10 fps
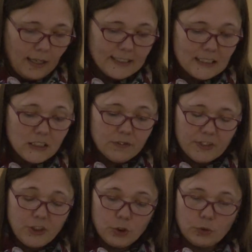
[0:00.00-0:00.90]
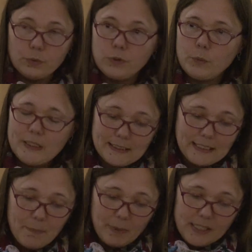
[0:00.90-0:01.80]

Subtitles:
As individuals, we step